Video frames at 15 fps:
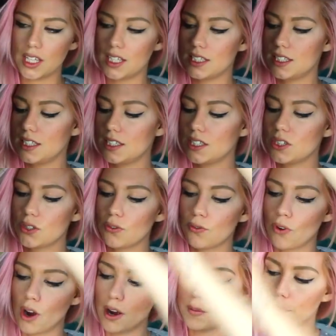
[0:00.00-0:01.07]
this, this is a
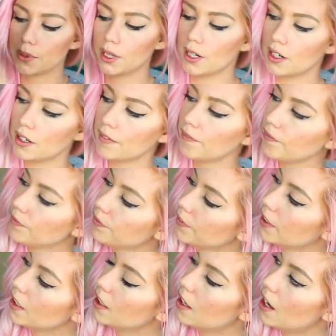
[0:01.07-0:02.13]
romper.
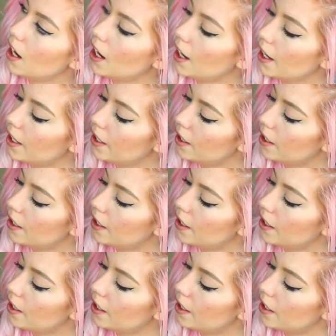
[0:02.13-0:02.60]
I,